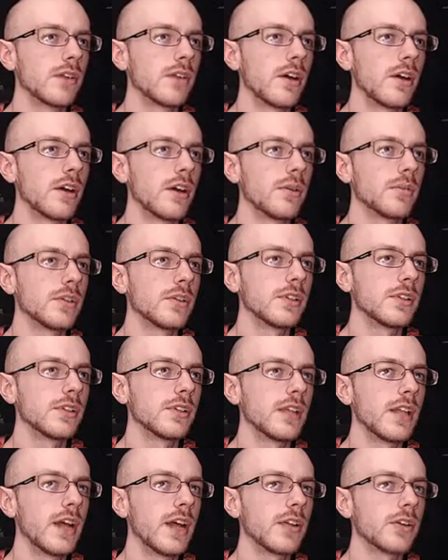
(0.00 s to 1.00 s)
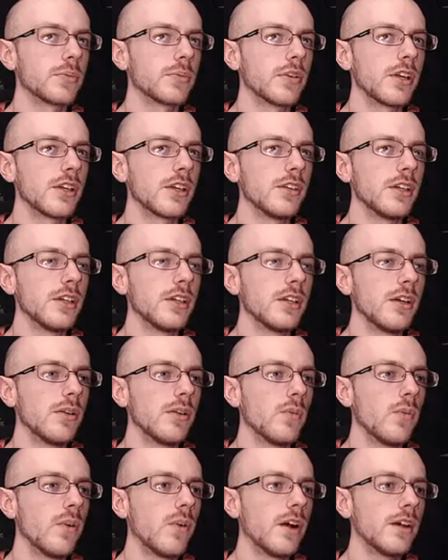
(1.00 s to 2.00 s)
Um, did that look pretty clean?
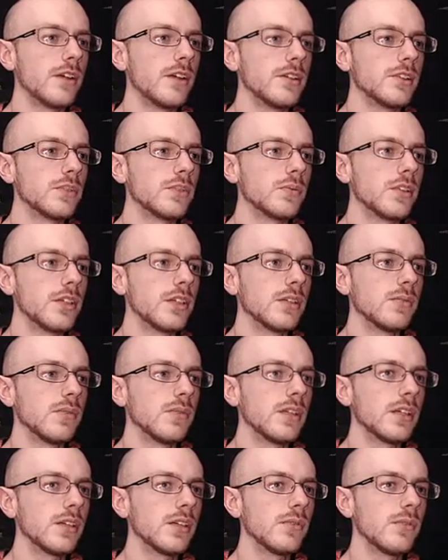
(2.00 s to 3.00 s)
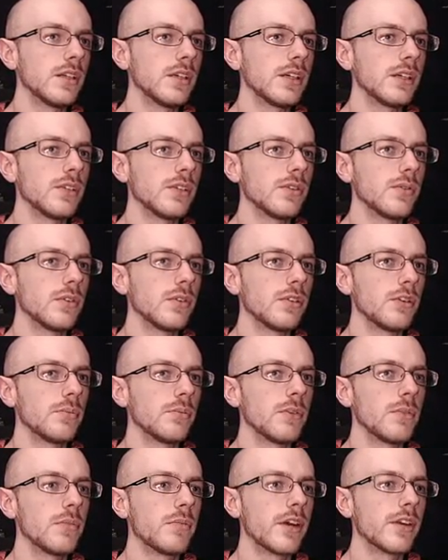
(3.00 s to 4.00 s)
It was. We can, we, we can do a little
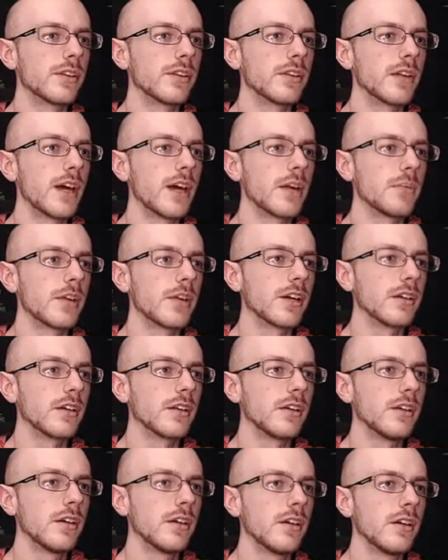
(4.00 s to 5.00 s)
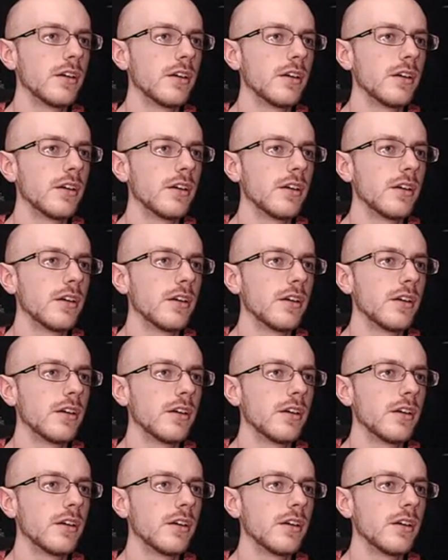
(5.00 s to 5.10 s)
bit better than that, apparently.